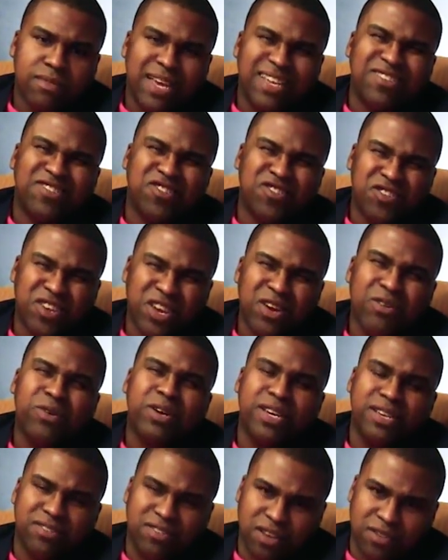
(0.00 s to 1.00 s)
and
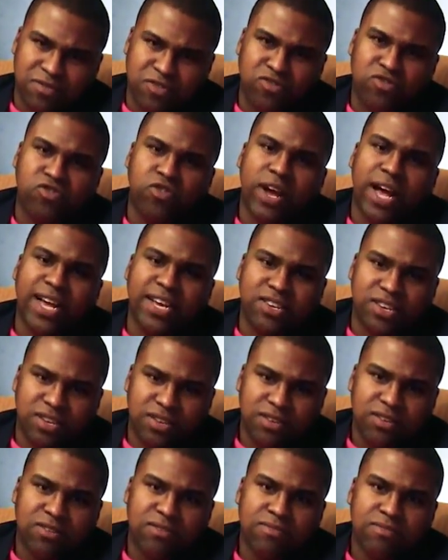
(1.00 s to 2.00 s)
series of
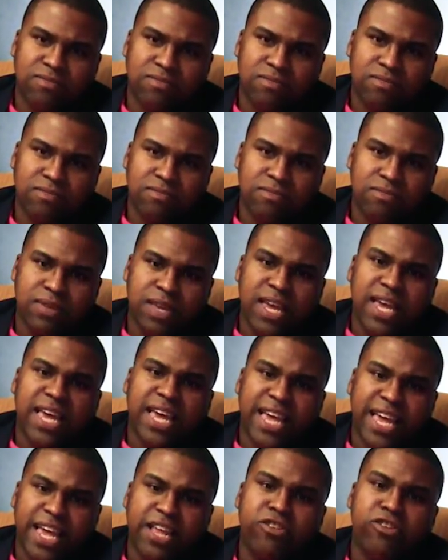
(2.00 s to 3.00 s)
distractions
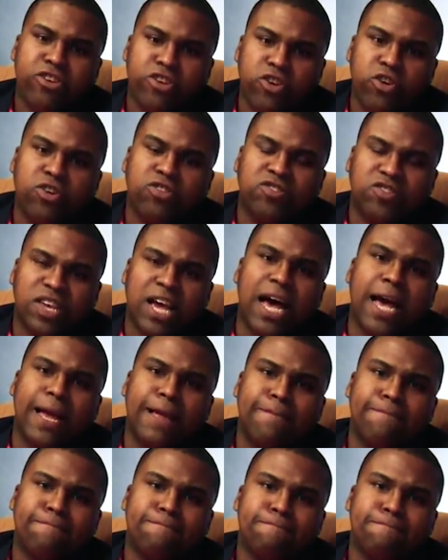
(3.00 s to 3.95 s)
hinder your sight.